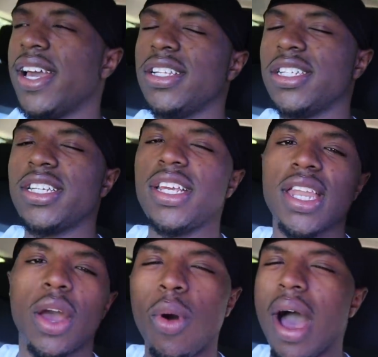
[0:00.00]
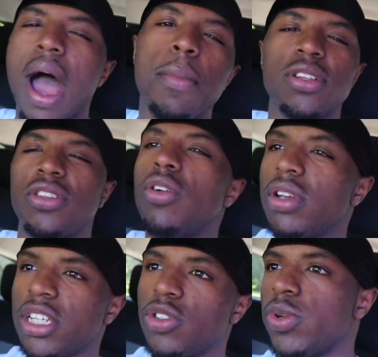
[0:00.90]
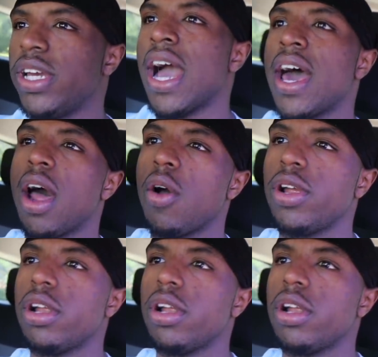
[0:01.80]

and just seeing like what opportunities we got out